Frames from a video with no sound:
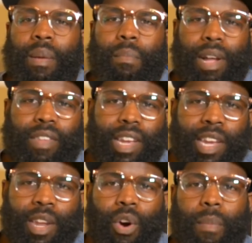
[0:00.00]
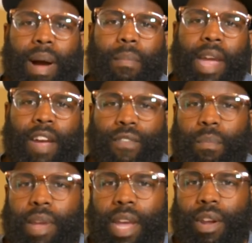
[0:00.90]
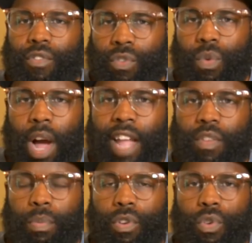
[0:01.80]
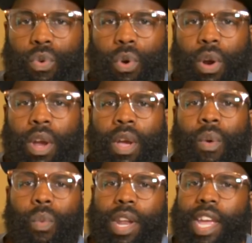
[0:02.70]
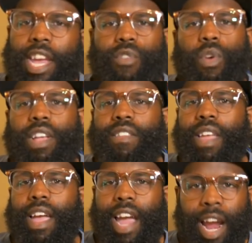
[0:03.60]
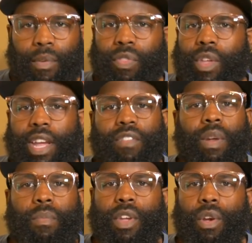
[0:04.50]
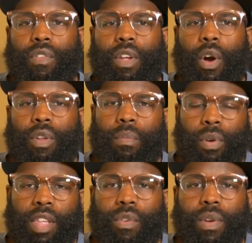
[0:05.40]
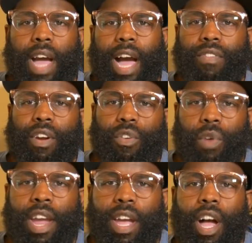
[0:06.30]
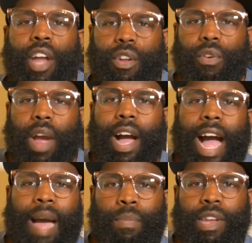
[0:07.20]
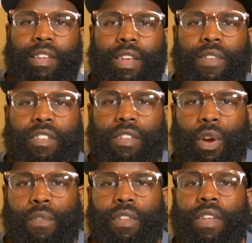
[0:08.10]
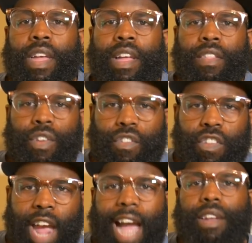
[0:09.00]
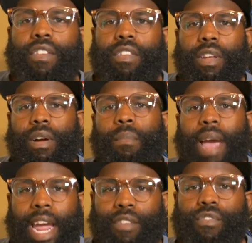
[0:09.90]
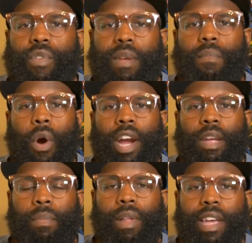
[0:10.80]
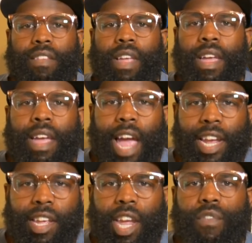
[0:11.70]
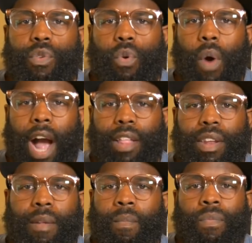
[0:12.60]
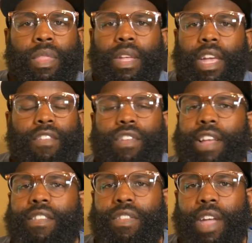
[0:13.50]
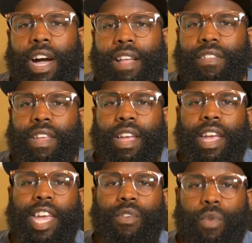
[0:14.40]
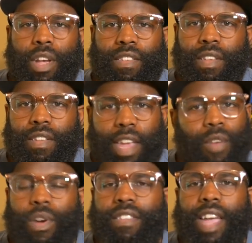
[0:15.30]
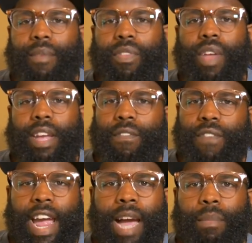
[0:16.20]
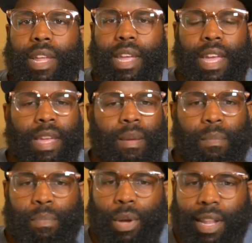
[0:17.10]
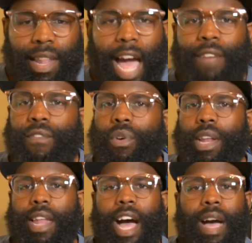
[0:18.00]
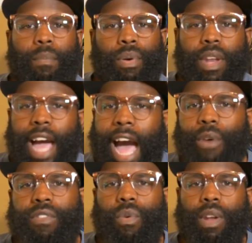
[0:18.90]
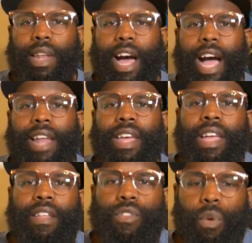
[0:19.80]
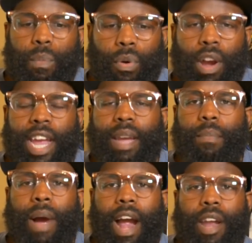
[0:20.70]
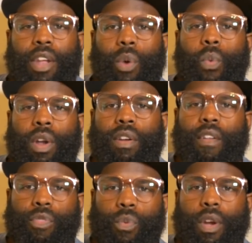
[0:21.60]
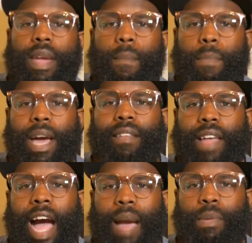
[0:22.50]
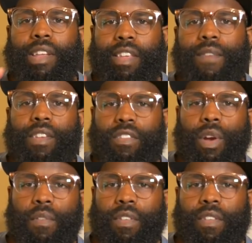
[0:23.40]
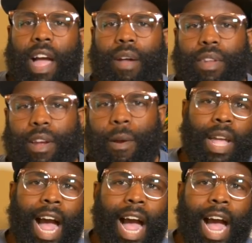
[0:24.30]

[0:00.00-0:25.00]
But to get on my man for being a true entrepreneur when he risked everything some years ago to bring you guys a great underground IPTV service to challenge the mainstream marketplace and give you quality it's just nuts. He risked his, he risked everything, family, put life on the line, put house on the line to bring and pioneer one of the three best IPTV services out there.